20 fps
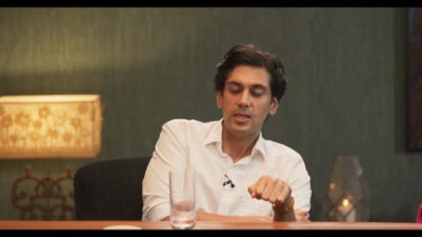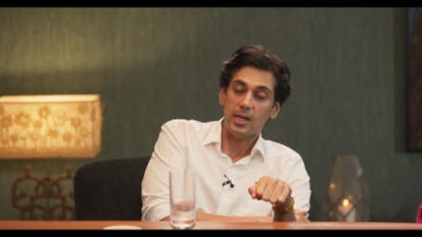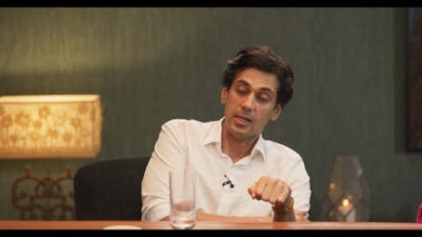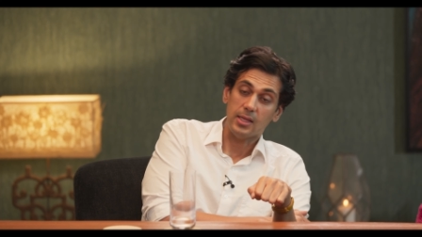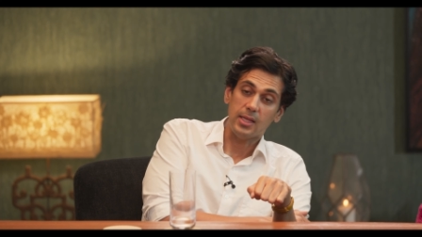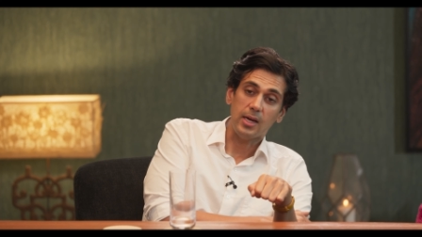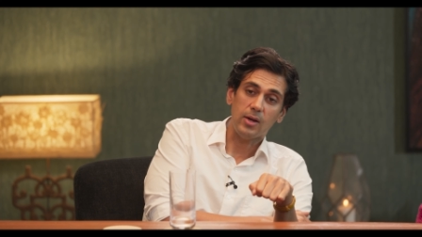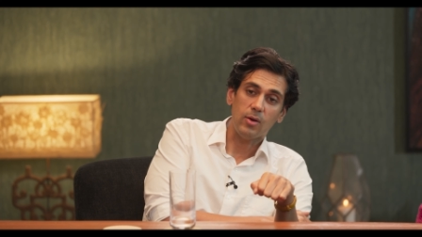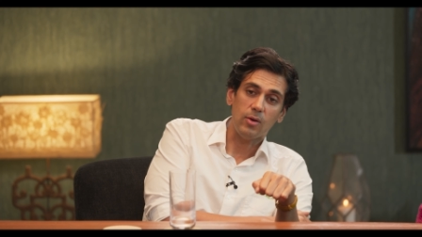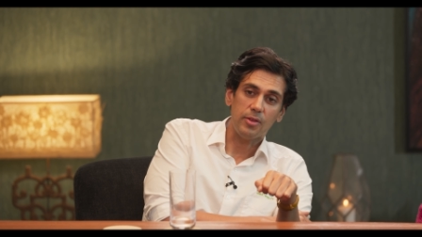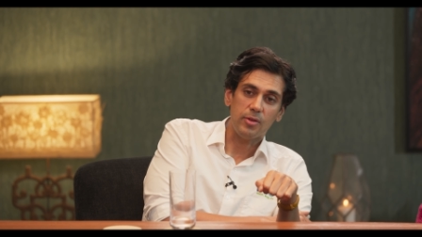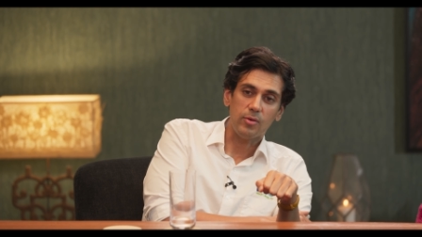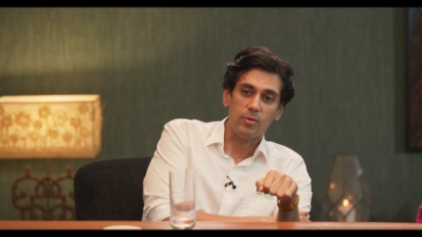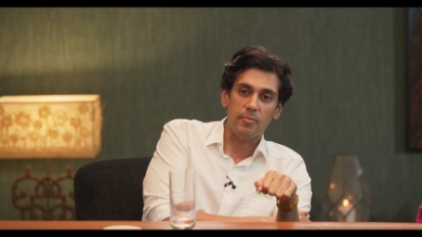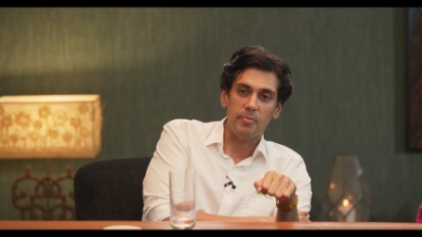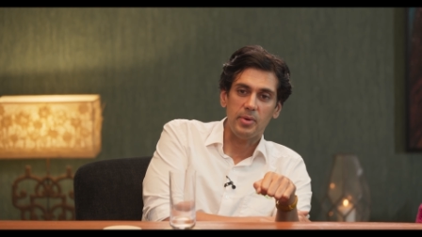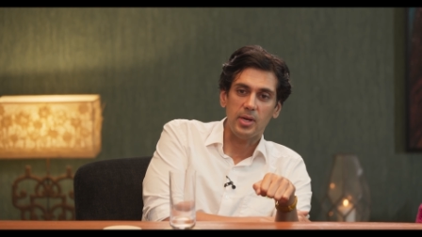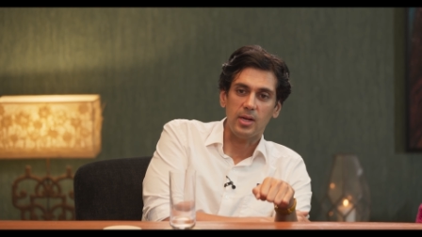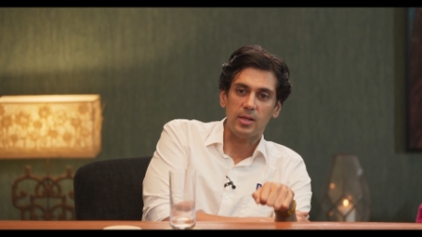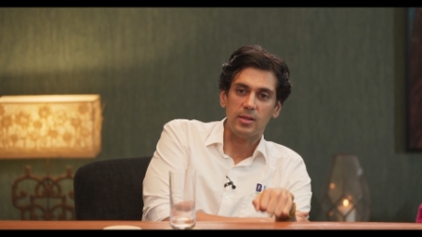Yeah, that also
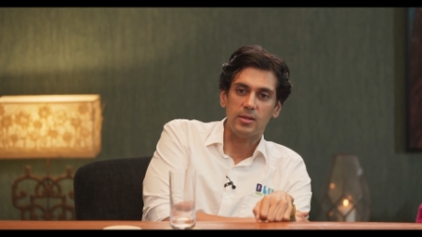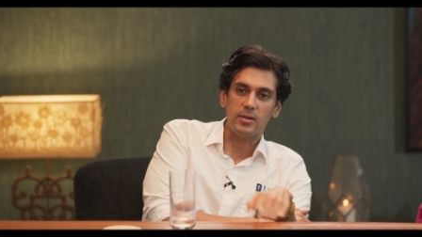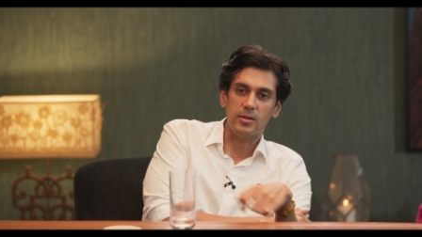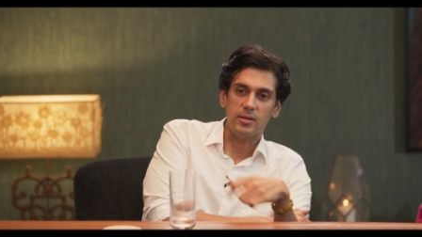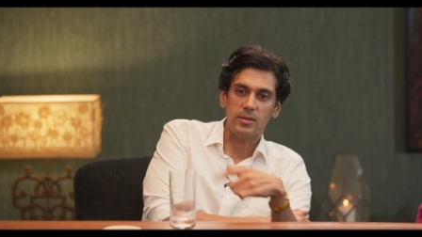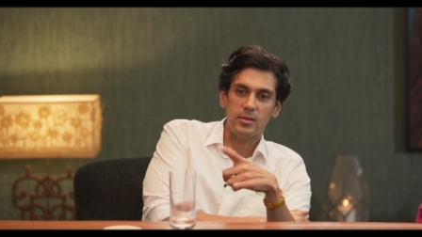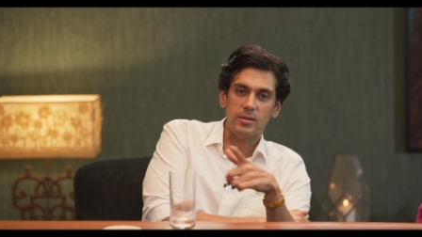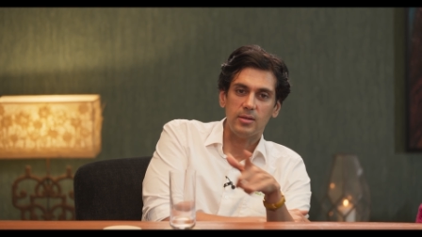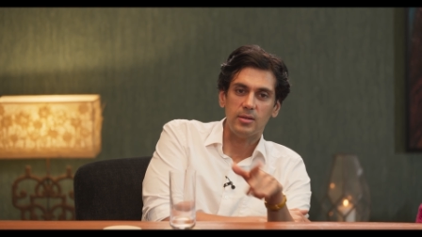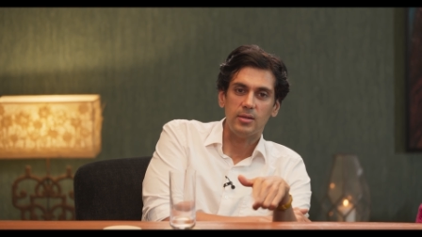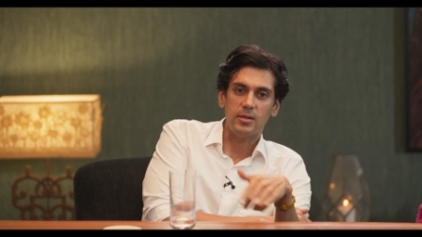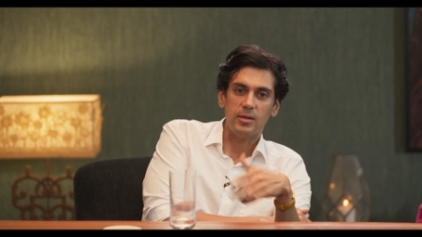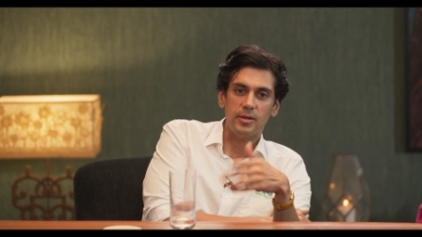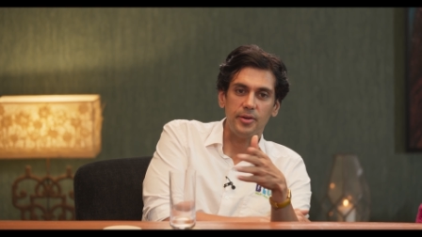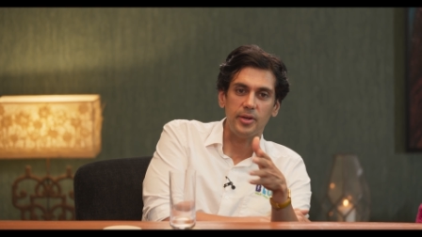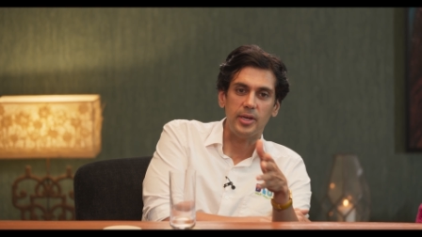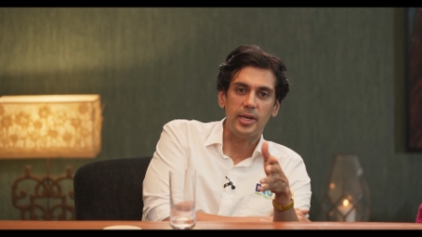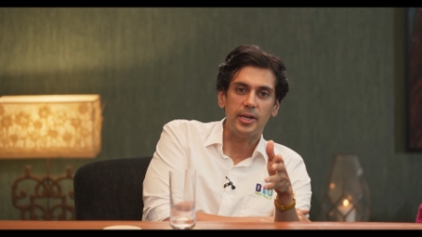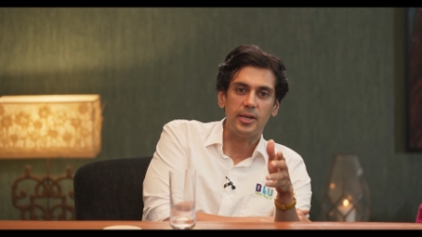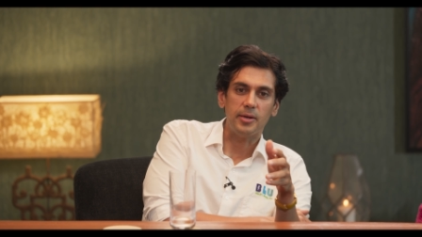could be another
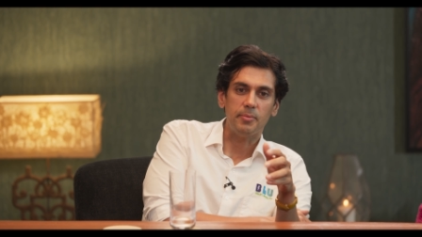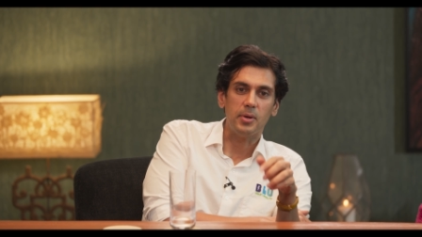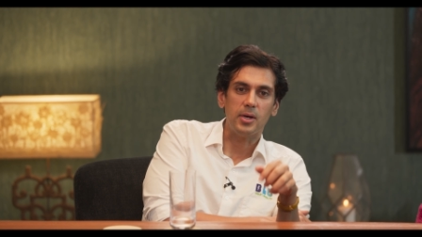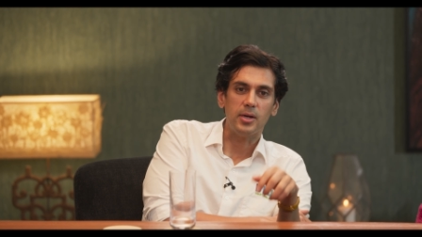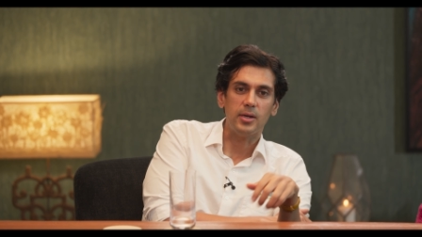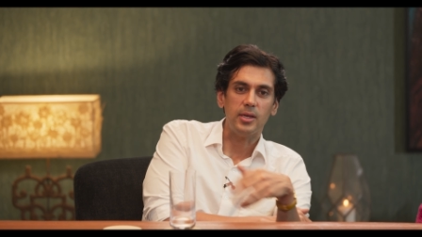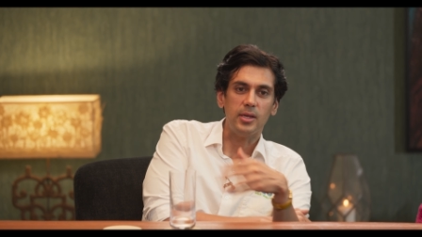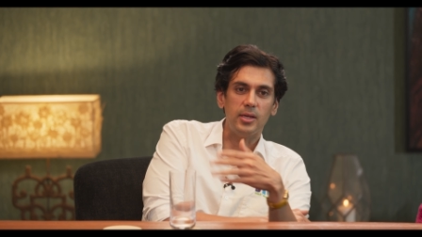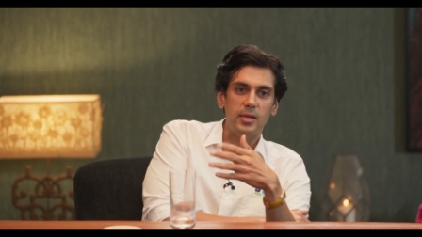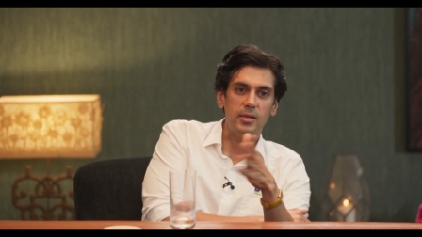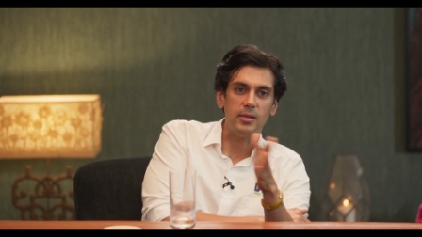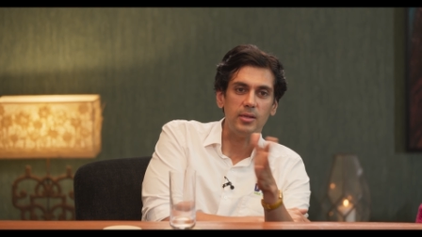related party.